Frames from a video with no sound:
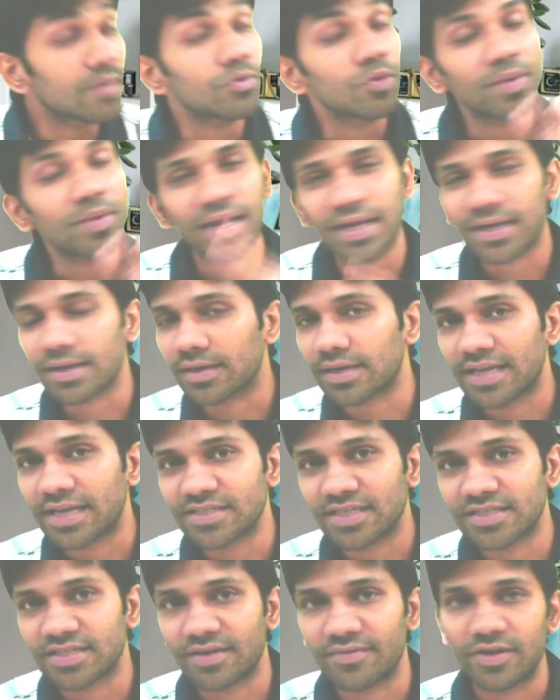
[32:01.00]
to be recognized
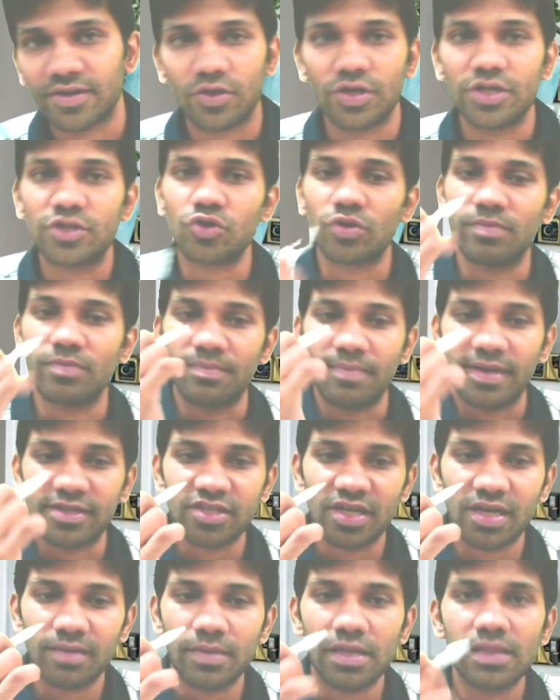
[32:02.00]
as revenue, it should be
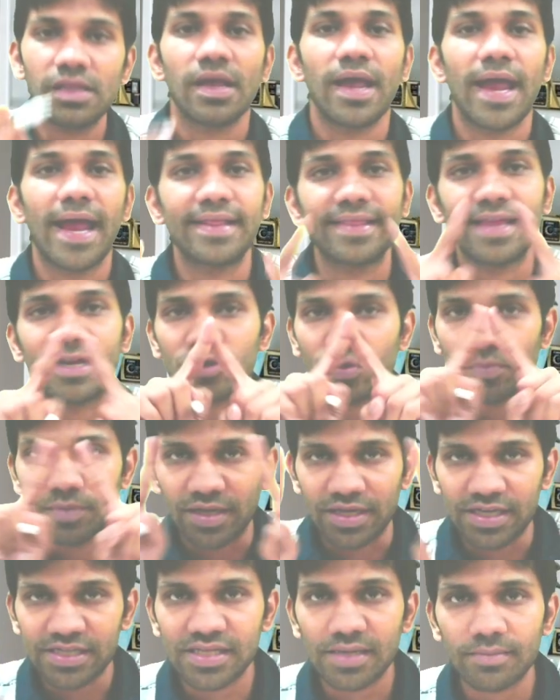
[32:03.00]
measurable and there should be
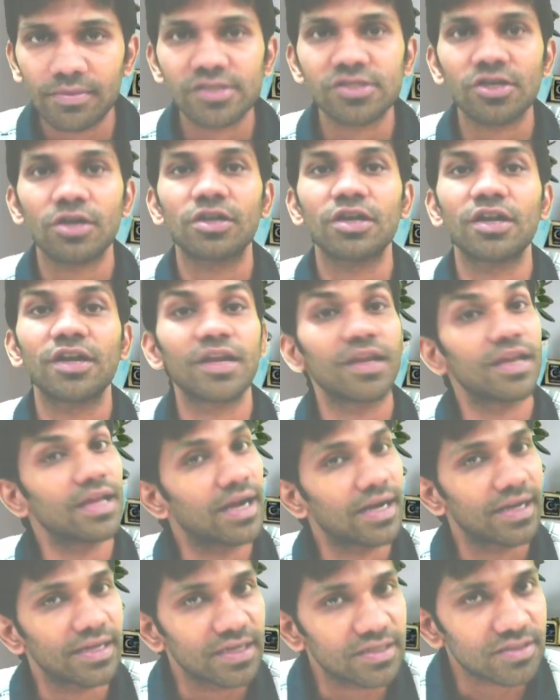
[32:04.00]
reasonable certainty
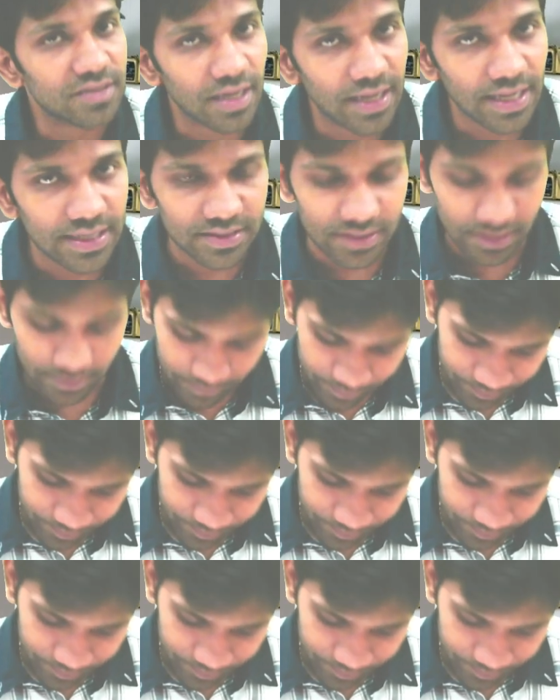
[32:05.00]
regarding its collection.